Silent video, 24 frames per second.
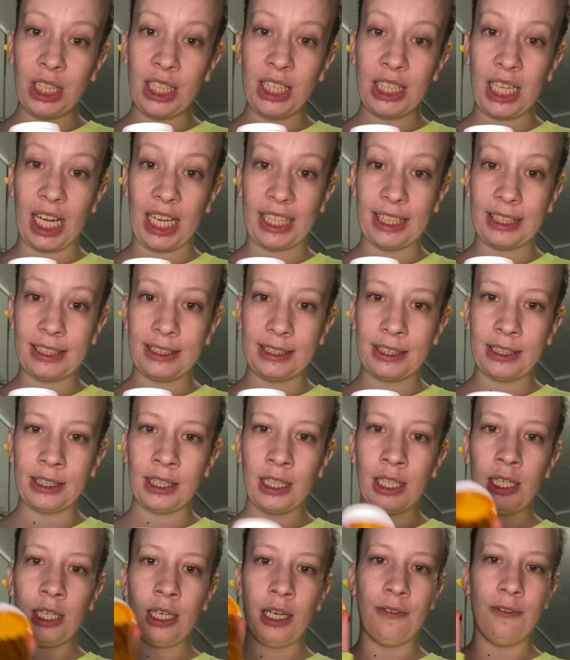likes
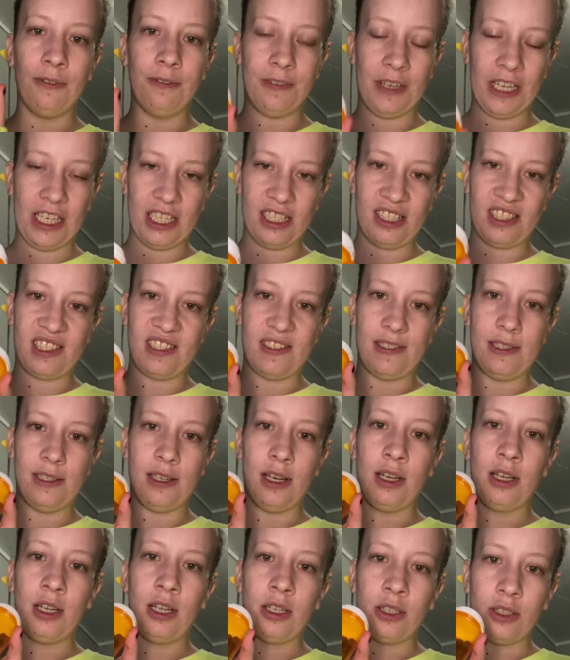venison
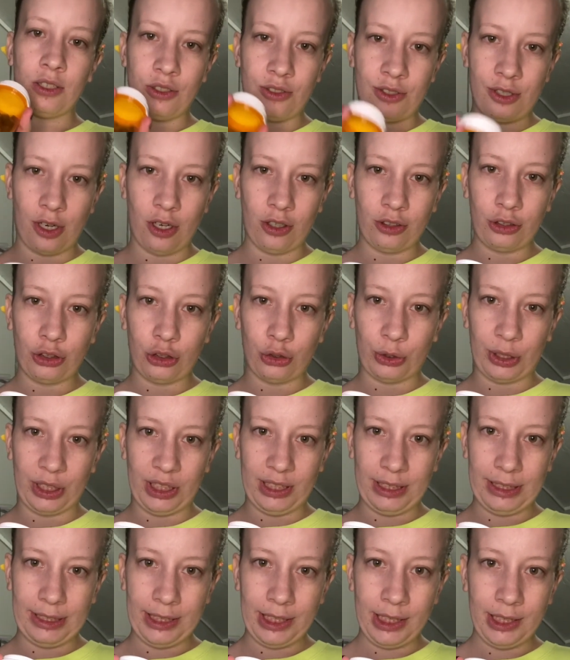dog
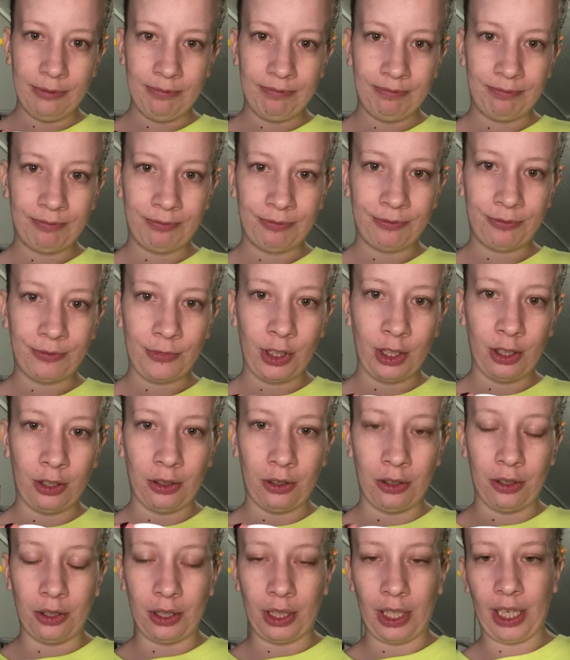treats.
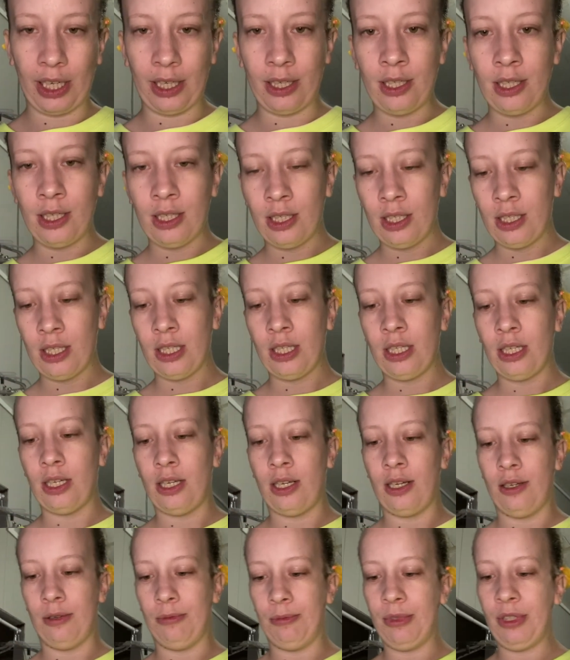Okay?
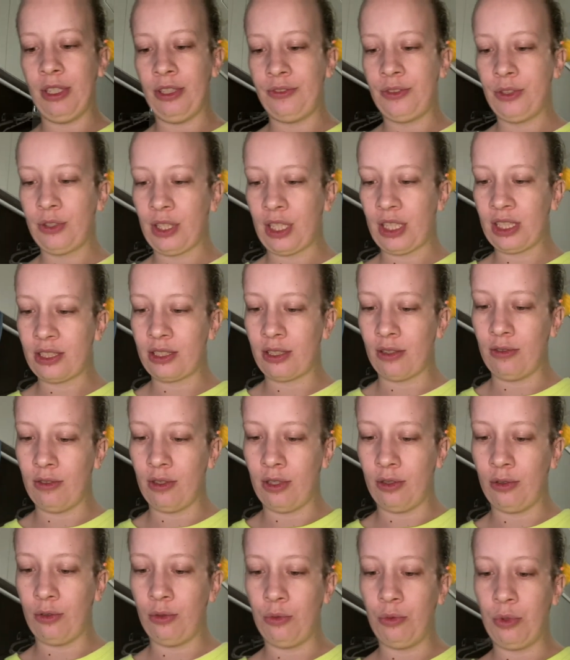If you guys don't
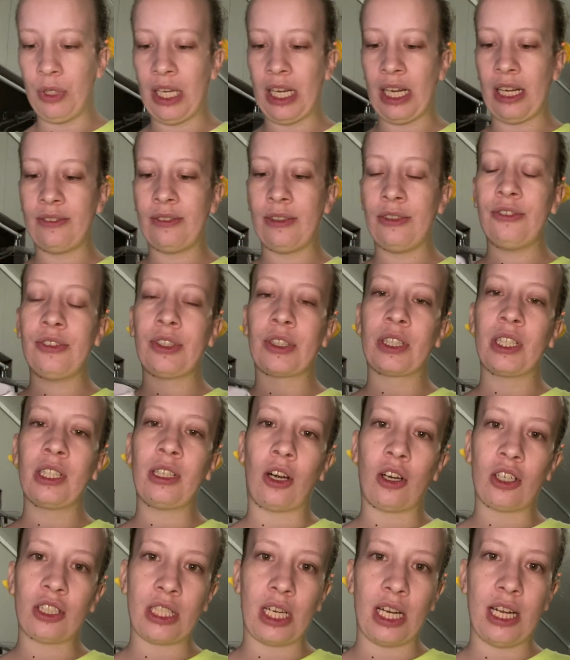know, we have a very
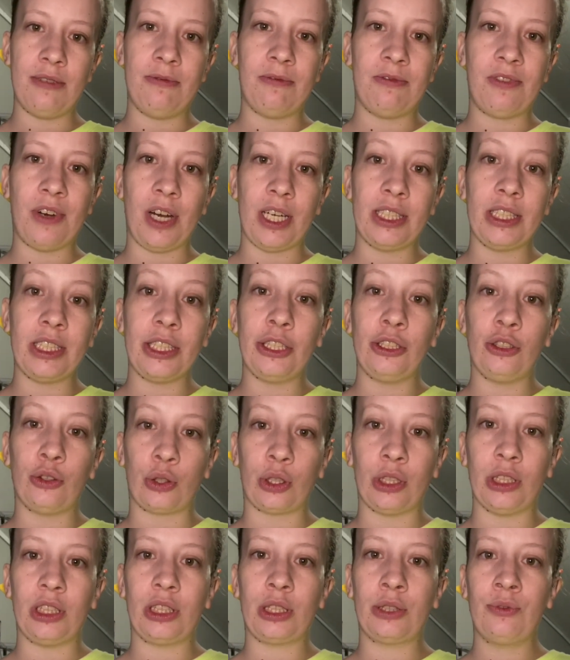hard time finding
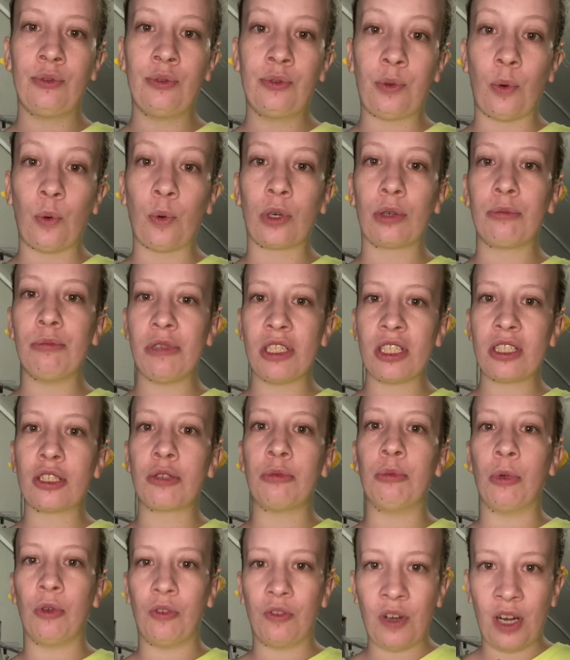treats for Mr.
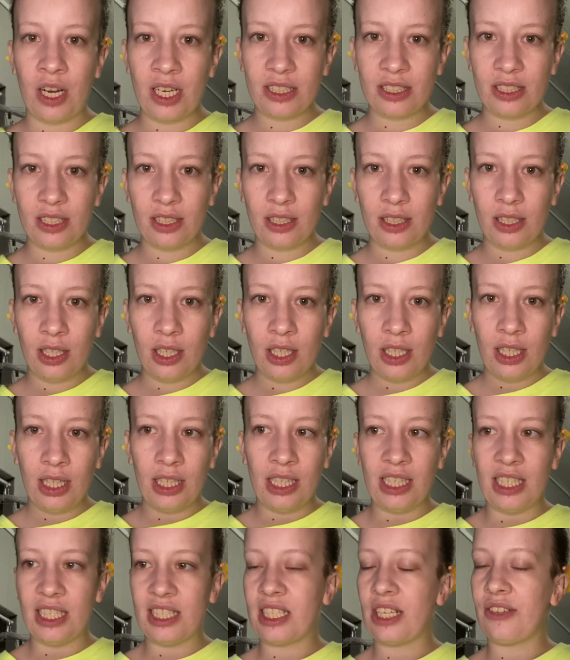Mufasa.
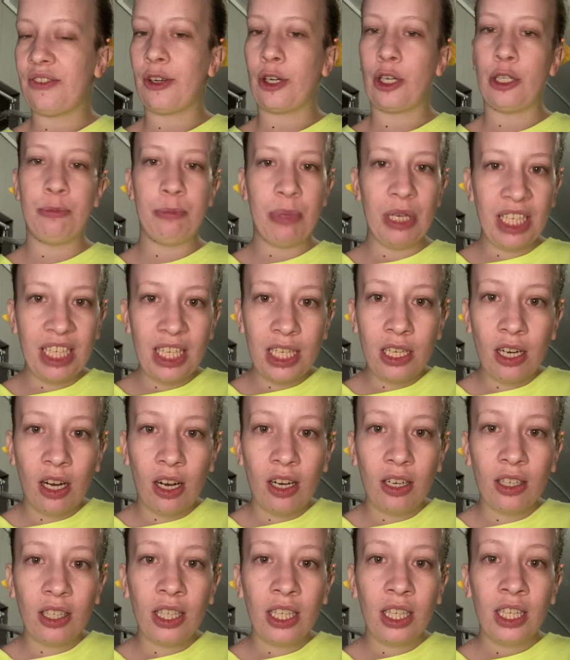He's a very picky
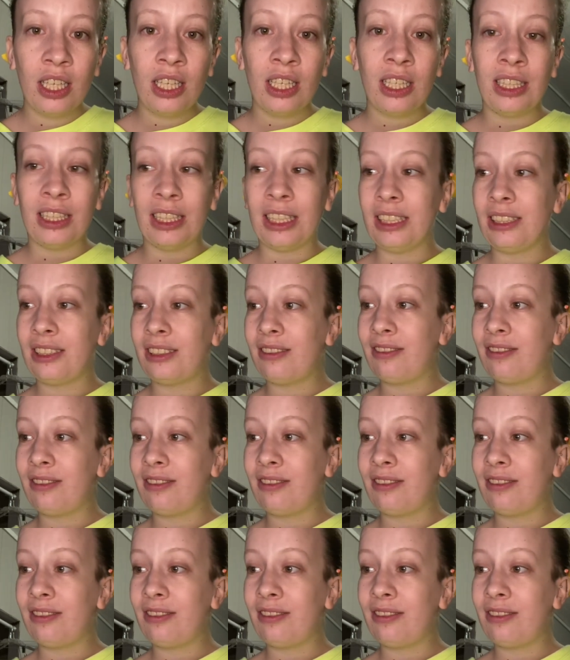dog. He